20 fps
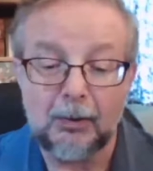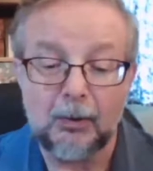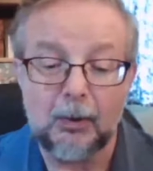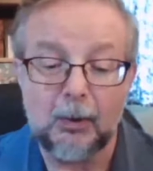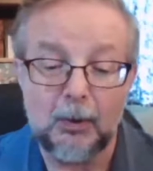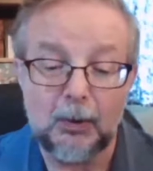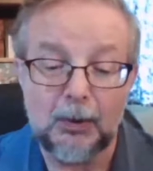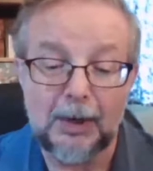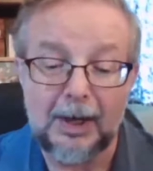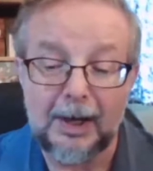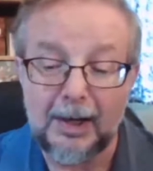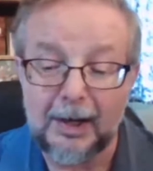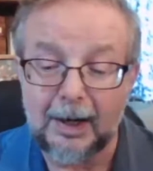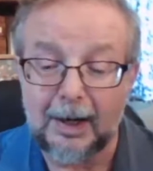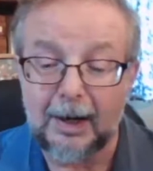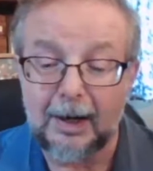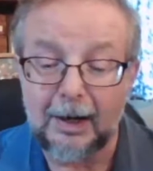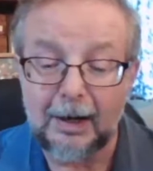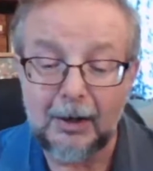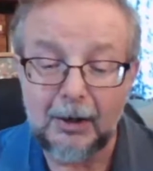who they
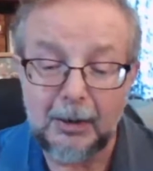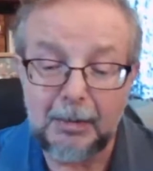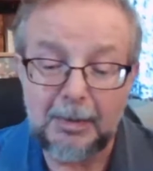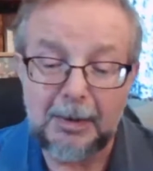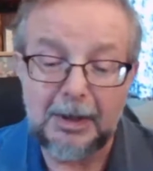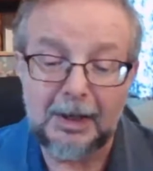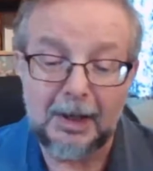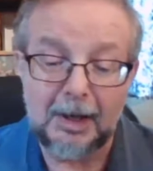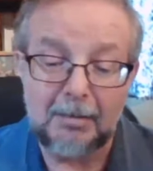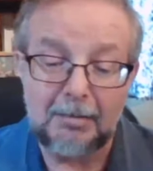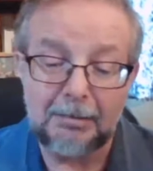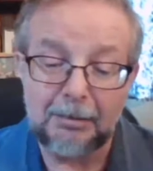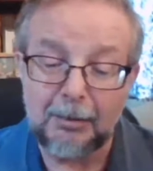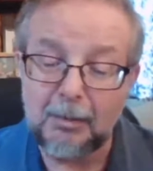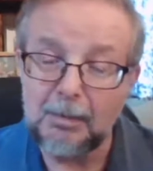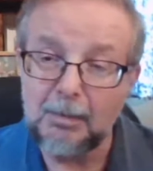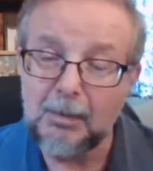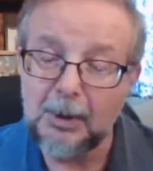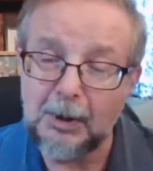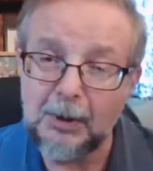are and become
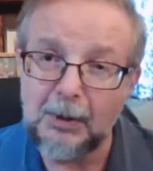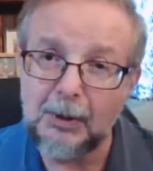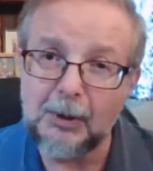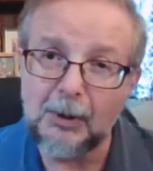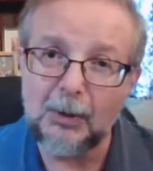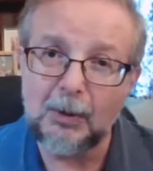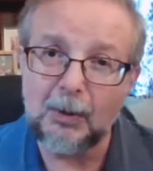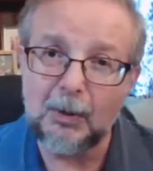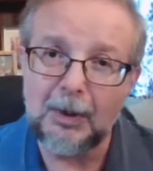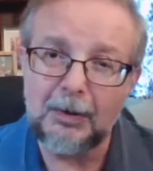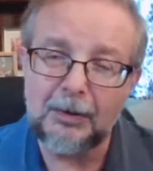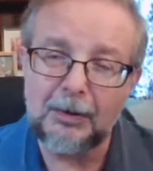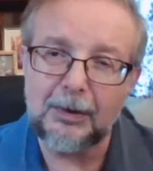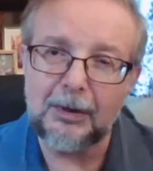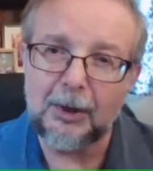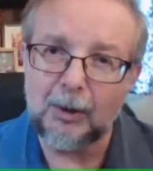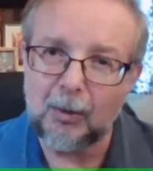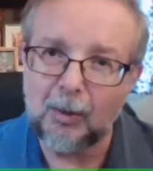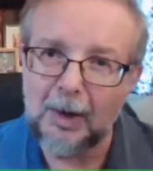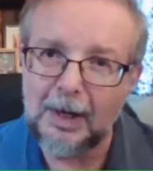familiar with
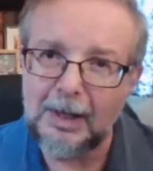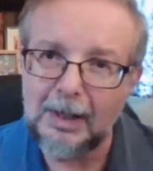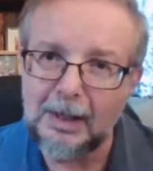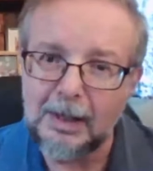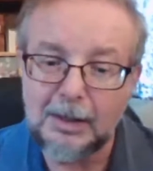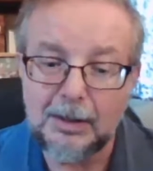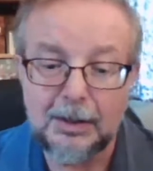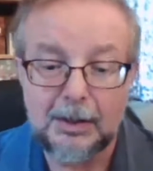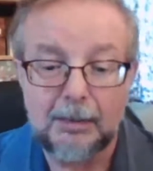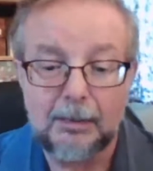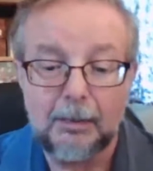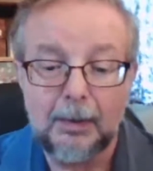their ways,